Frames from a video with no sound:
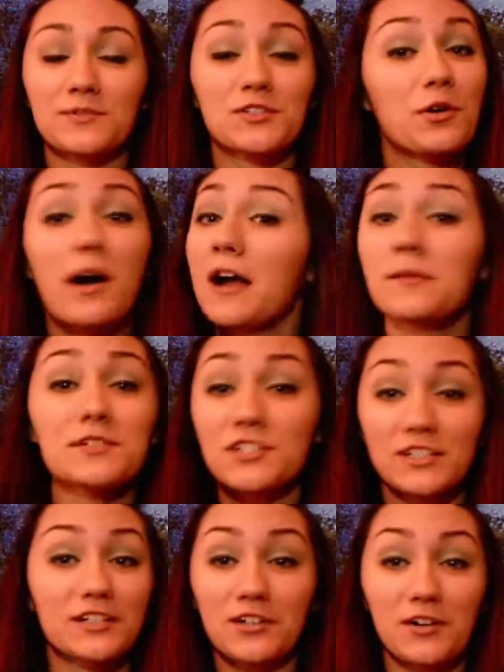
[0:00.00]
so I'm just
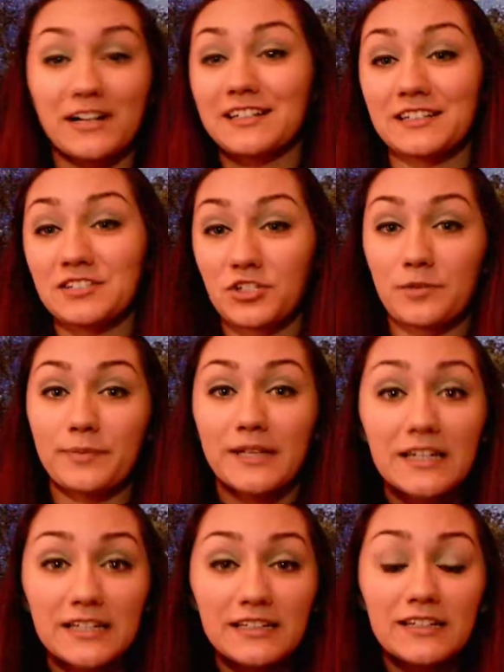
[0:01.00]
going to go ahead and jump
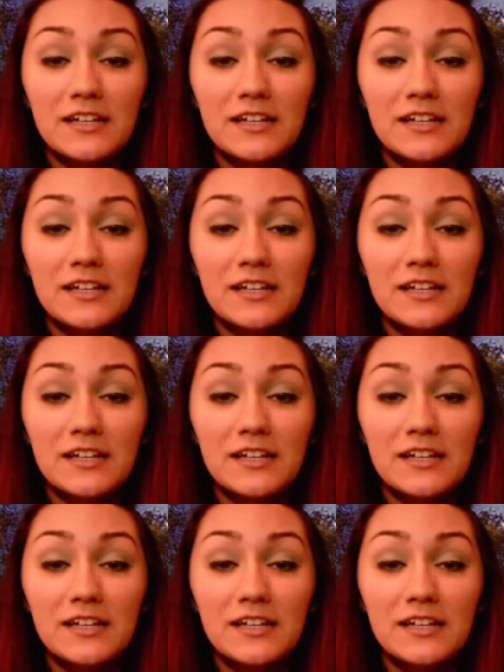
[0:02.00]
in.